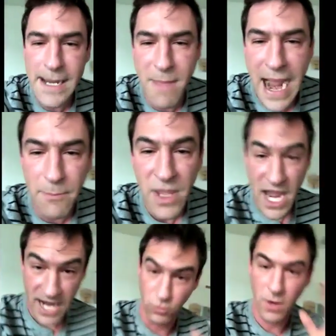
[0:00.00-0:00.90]
and
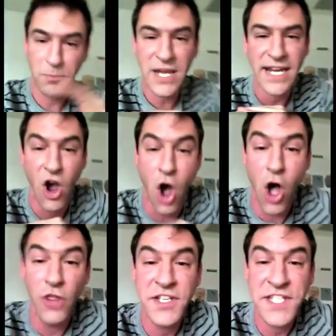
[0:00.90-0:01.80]
repeating all the
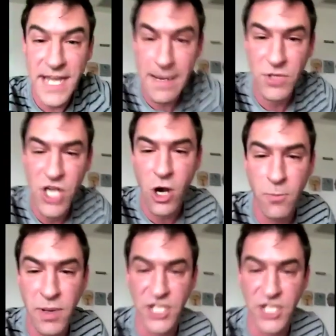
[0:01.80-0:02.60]
same garbage. The